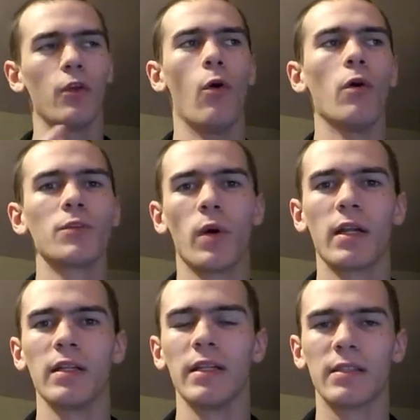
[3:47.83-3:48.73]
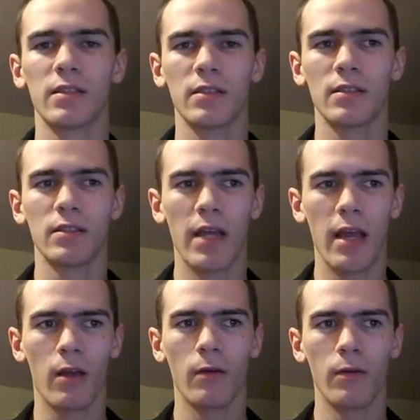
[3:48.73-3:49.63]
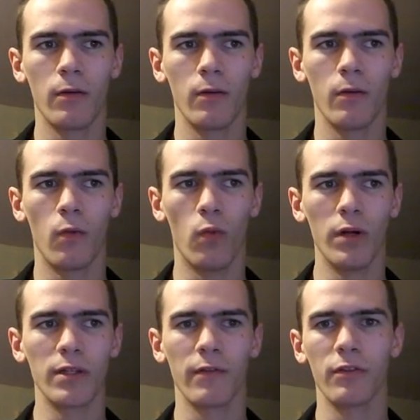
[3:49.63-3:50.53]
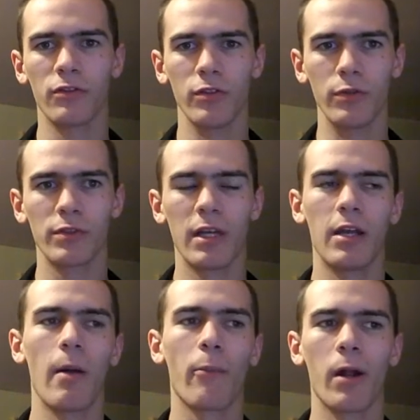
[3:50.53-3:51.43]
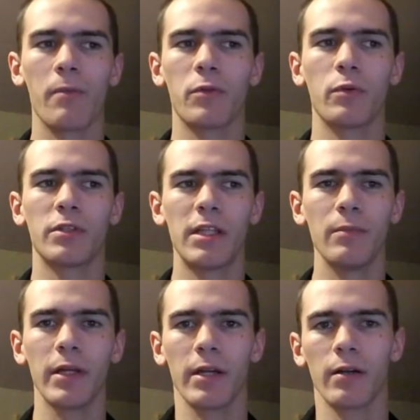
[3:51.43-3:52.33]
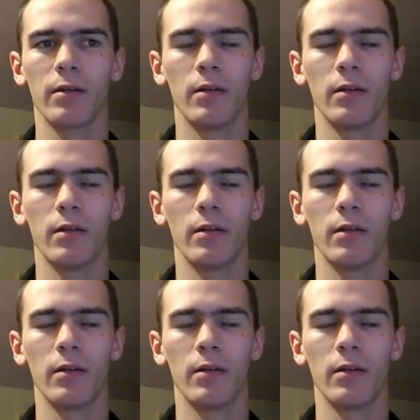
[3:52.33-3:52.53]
You always want to at least take one of the suits and upgrade them to a team leader.